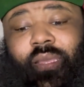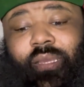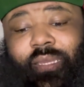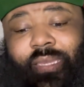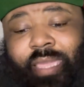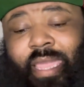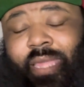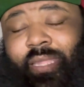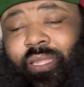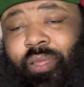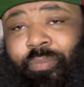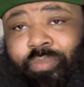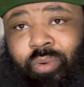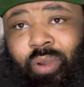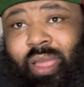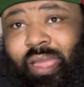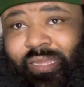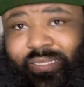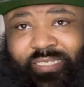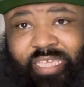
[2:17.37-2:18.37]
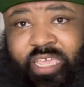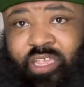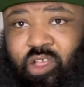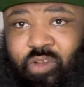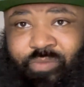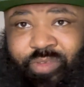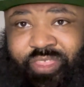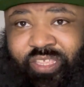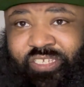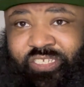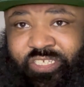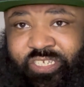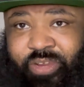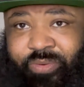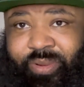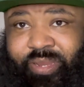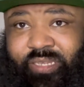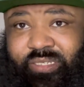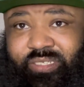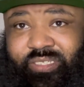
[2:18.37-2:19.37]
Can LeBron take over this
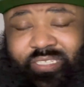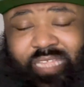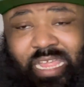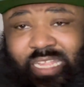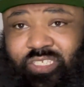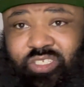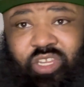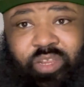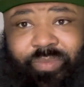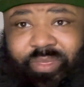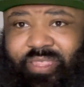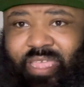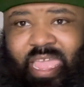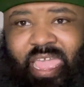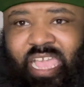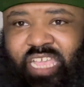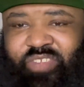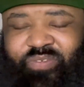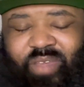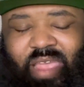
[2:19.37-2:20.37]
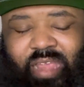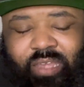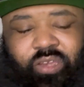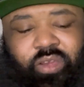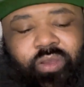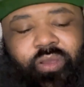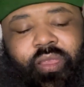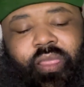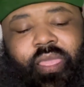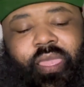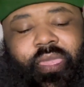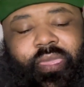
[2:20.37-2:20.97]
series? That's going to be the X factor.